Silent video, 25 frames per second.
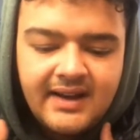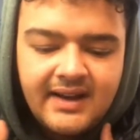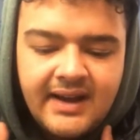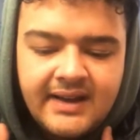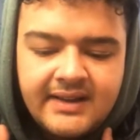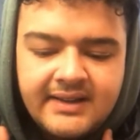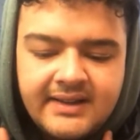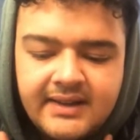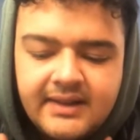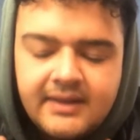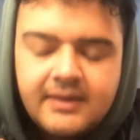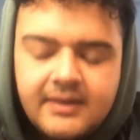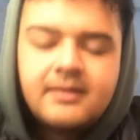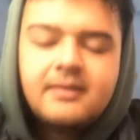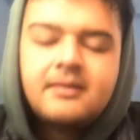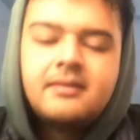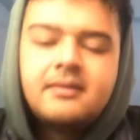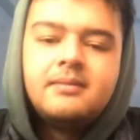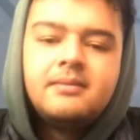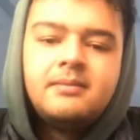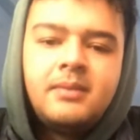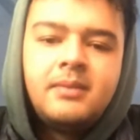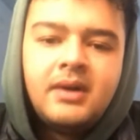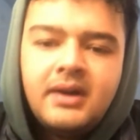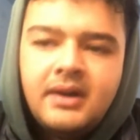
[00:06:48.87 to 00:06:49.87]
I think
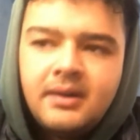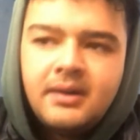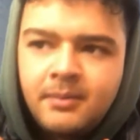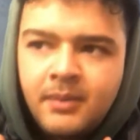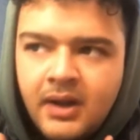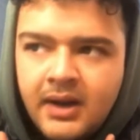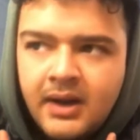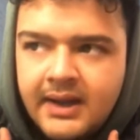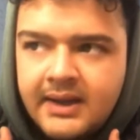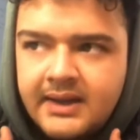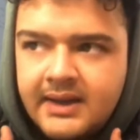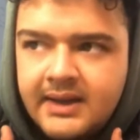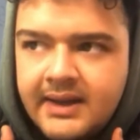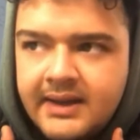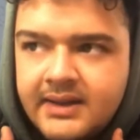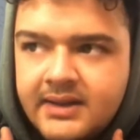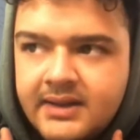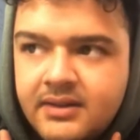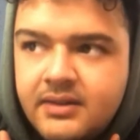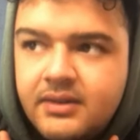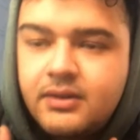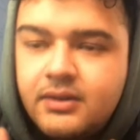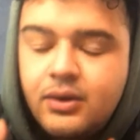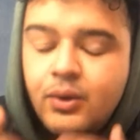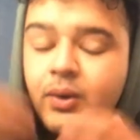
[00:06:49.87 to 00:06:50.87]
Malai, like,
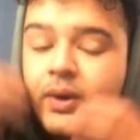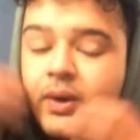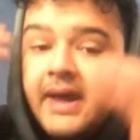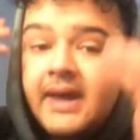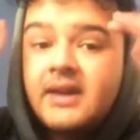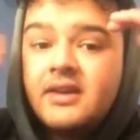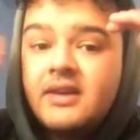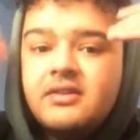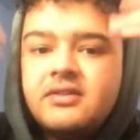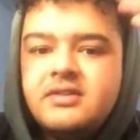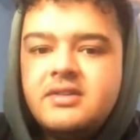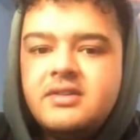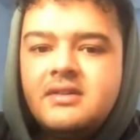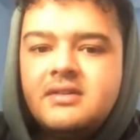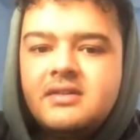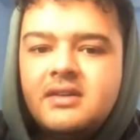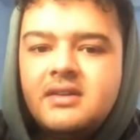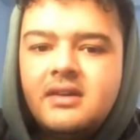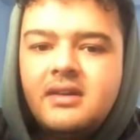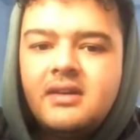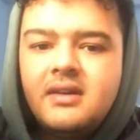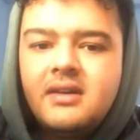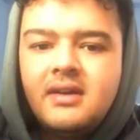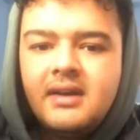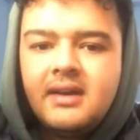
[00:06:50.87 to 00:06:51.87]
do energy saying,
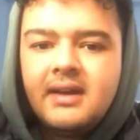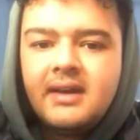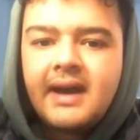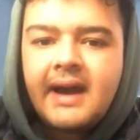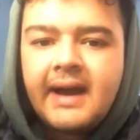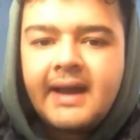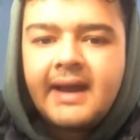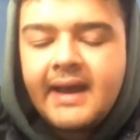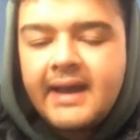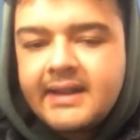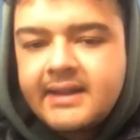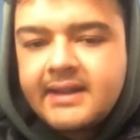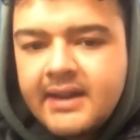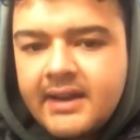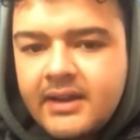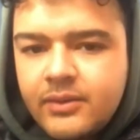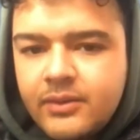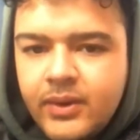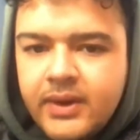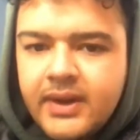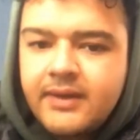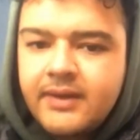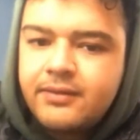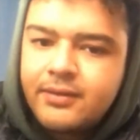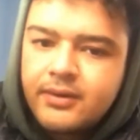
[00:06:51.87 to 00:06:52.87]
I had that when
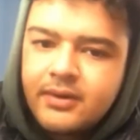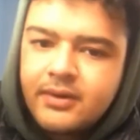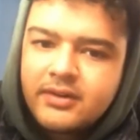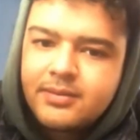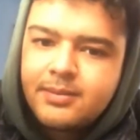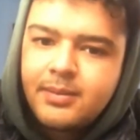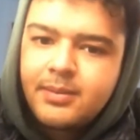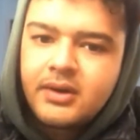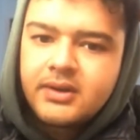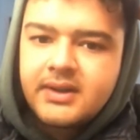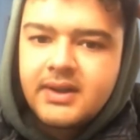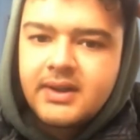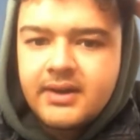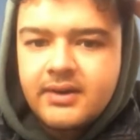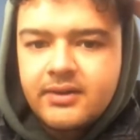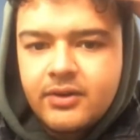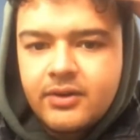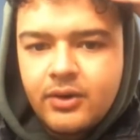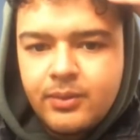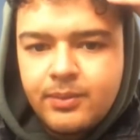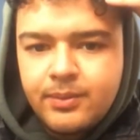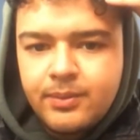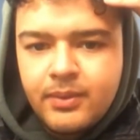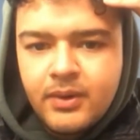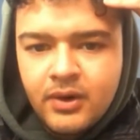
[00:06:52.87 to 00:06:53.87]
I first bought that
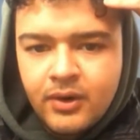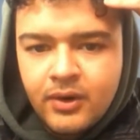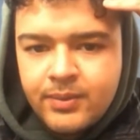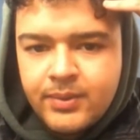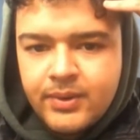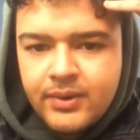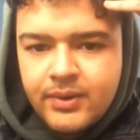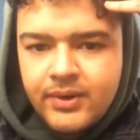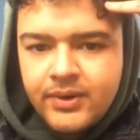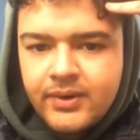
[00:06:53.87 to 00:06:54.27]
GoPro.